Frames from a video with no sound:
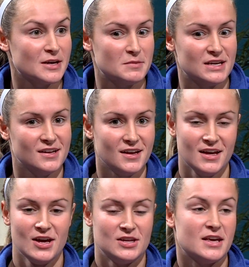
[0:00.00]
I mean,
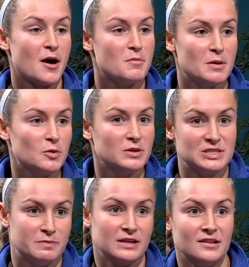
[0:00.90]
yeah, maybe we
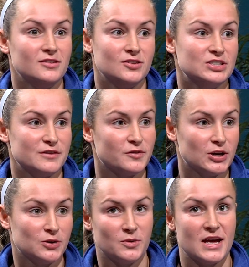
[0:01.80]
speak a little
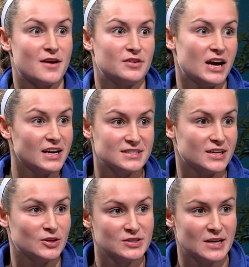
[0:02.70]
different or we have an
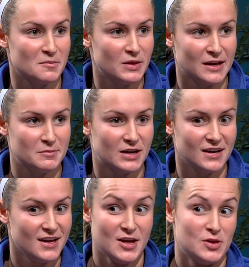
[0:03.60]
accent or something, but
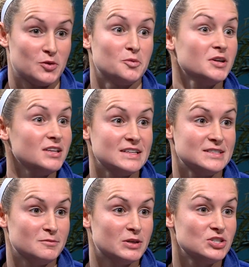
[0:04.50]
there really
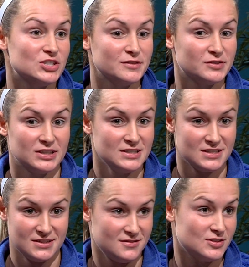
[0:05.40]
isn't much
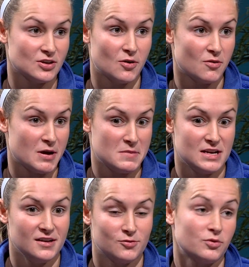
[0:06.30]
difference. So, I
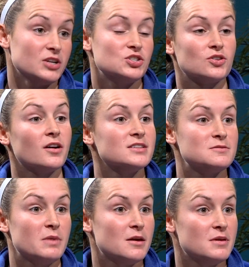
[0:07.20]
mean, restaurants
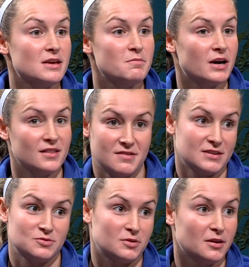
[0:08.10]
maybe, but
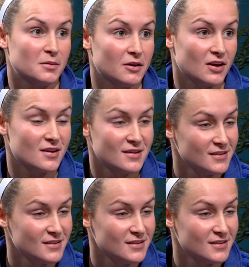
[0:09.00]
that's really about it.